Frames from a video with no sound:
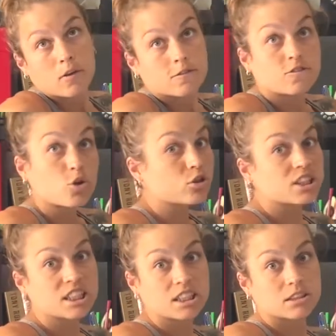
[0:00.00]

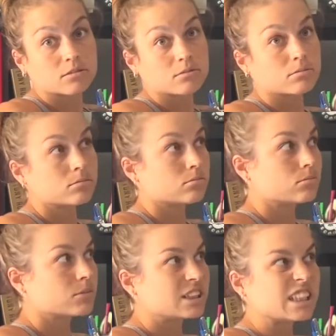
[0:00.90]
14,
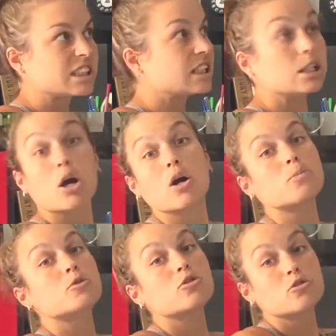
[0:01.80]
16,
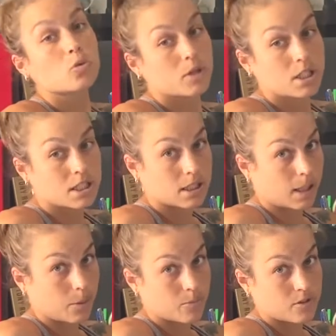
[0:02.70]
up to 20
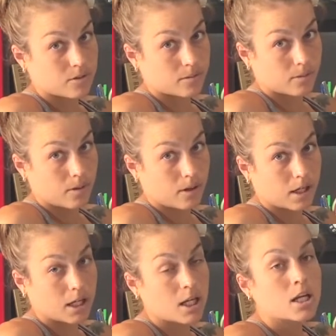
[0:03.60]
reps.
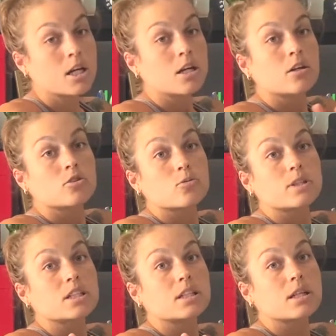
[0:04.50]
Okay?
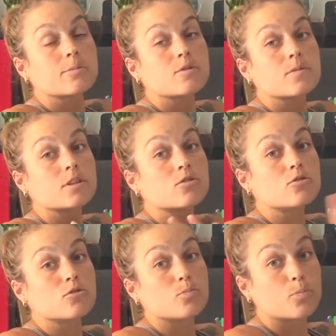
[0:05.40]
20 reps when you
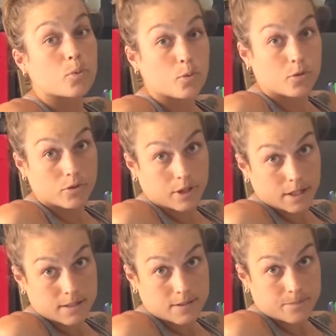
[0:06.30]
do both
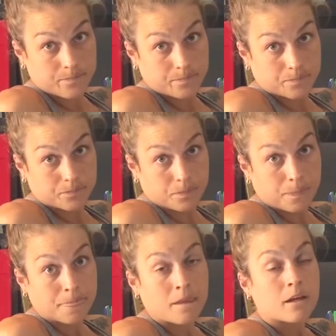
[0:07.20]
sides.
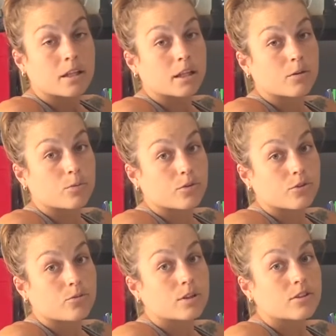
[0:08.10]
Now,
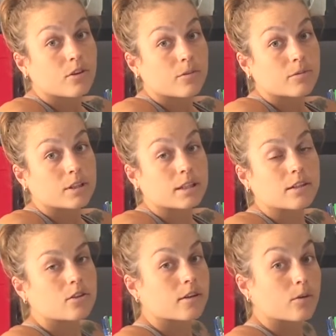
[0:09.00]
once we're done with
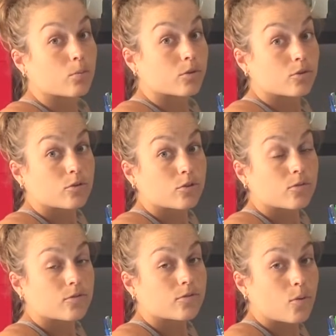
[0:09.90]
this, I want you to
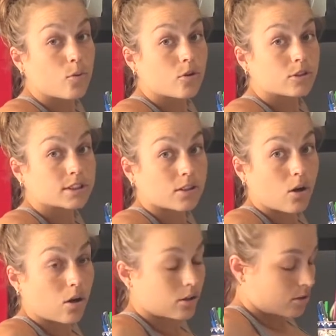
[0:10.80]
focus
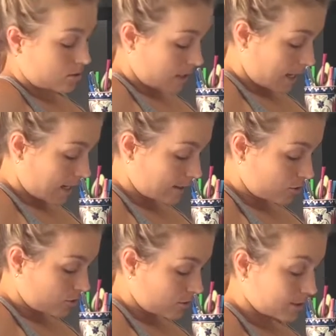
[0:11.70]
on the
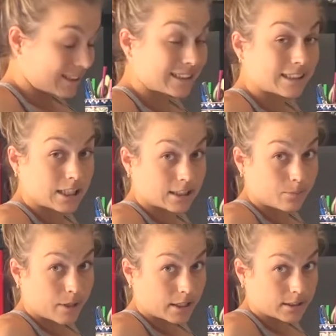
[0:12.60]
actual six
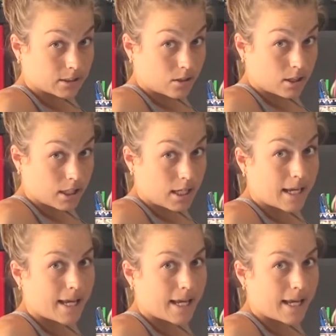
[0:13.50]
packs, okay?